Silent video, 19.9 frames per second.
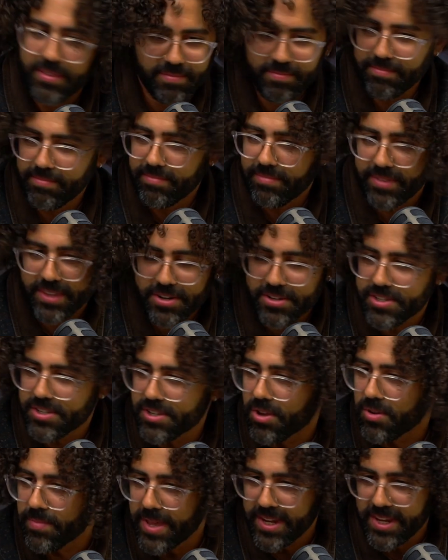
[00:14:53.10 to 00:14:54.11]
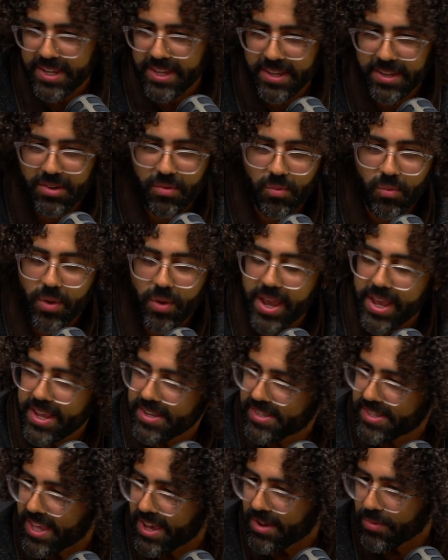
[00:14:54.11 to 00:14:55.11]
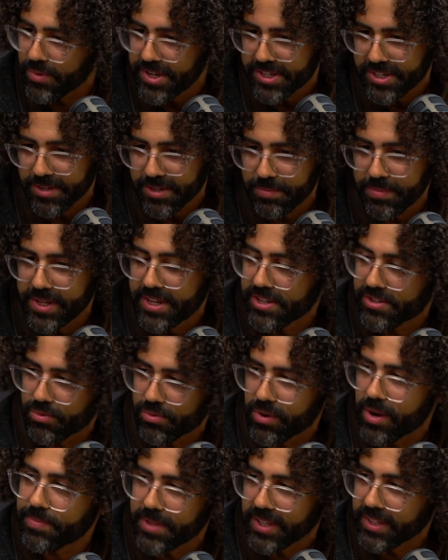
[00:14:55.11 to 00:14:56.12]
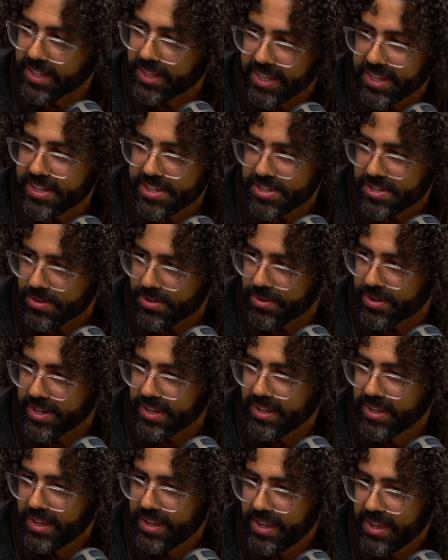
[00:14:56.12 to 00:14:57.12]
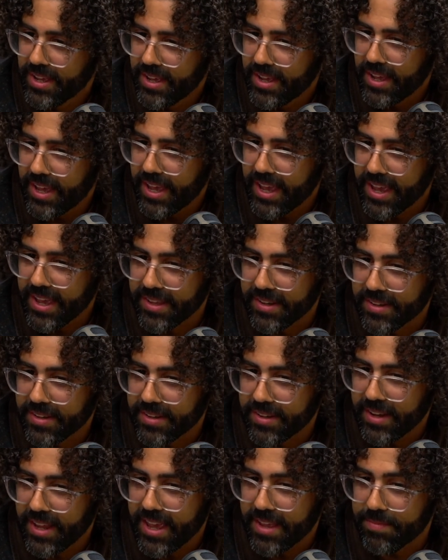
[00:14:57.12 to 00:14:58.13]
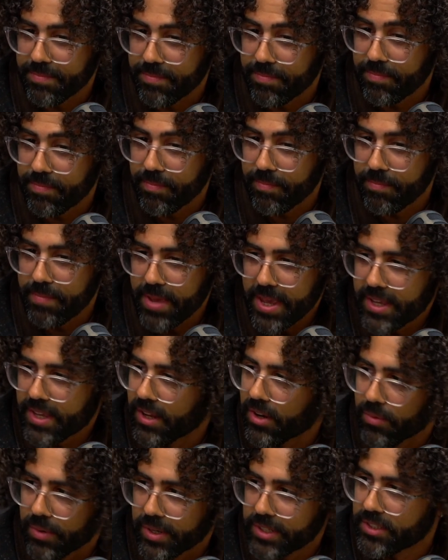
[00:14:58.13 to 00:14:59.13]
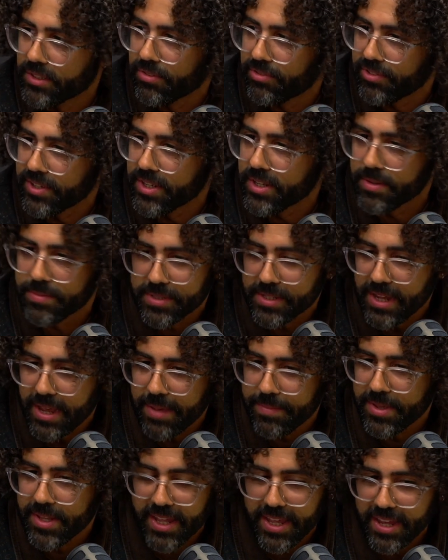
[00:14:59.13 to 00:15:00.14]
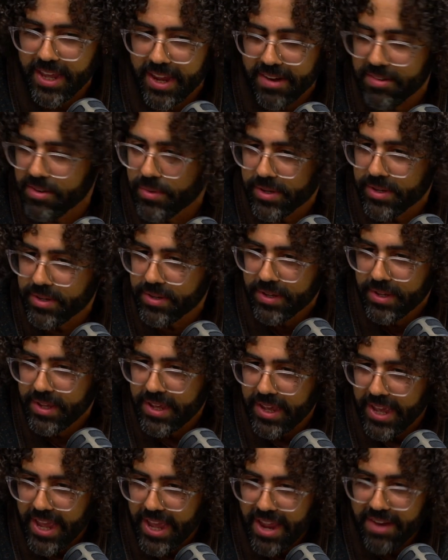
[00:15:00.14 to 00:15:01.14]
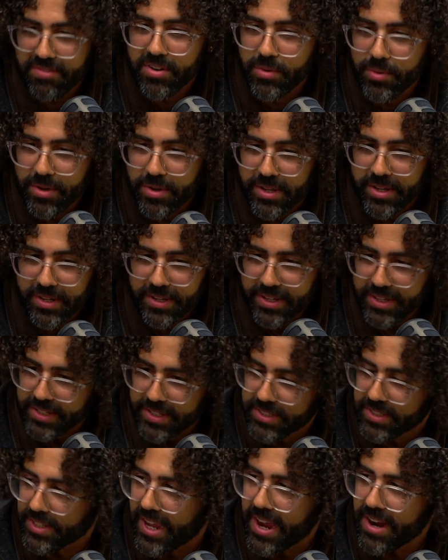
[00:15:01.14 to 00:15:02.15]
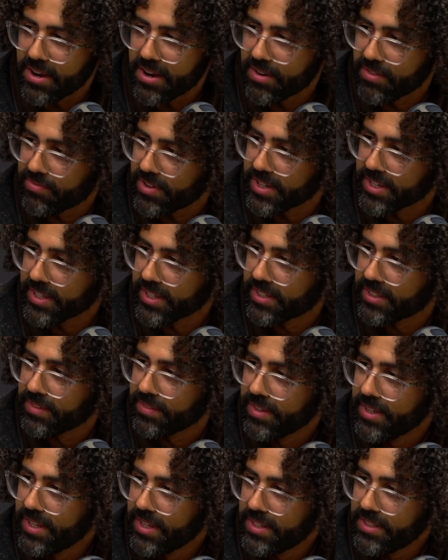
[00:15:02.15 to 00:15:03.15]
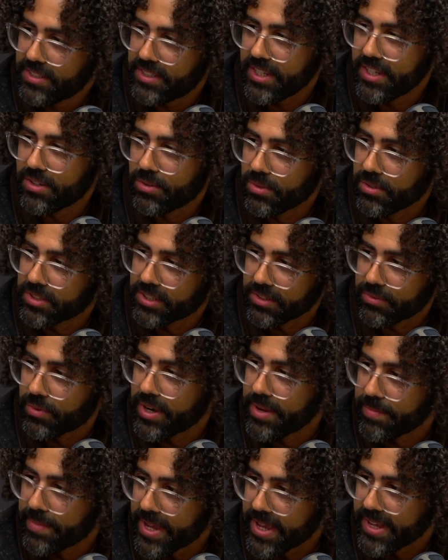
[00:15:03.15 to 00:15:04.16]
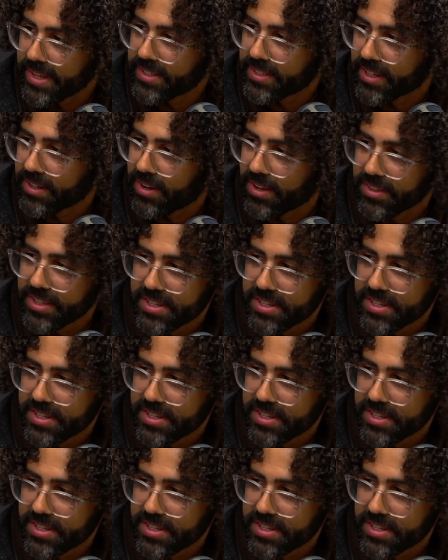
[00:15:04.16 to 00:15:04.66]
there's so many ways that we should be disrupting the industry and making original films. I mean, like everyone is tired of fucking sequels and remakes and all these